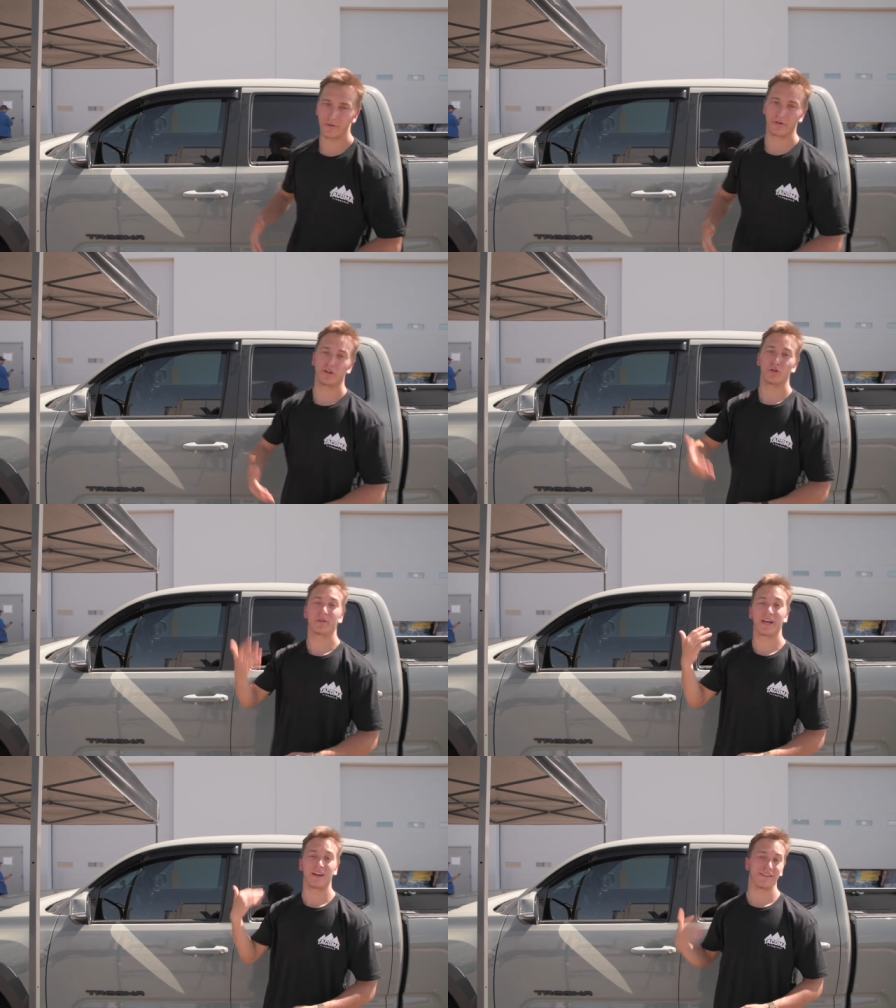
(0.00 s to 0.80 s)
We're gonna
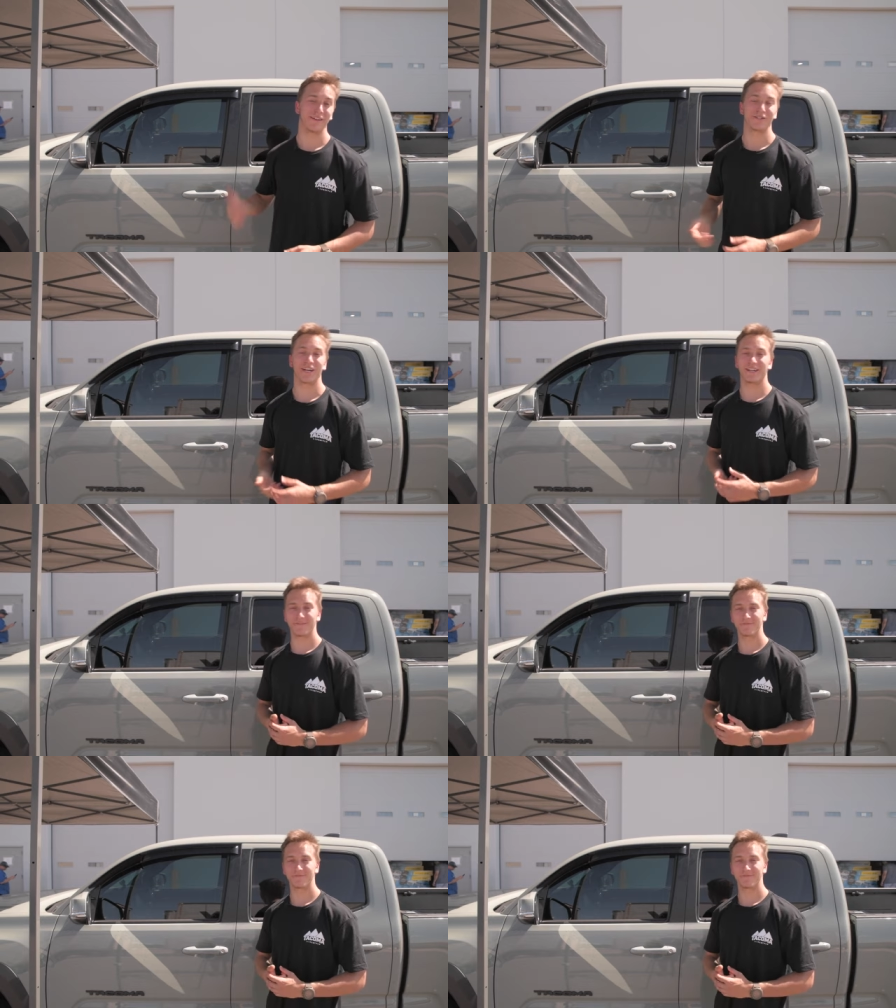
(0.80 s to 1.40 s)
duplicate it on the other side.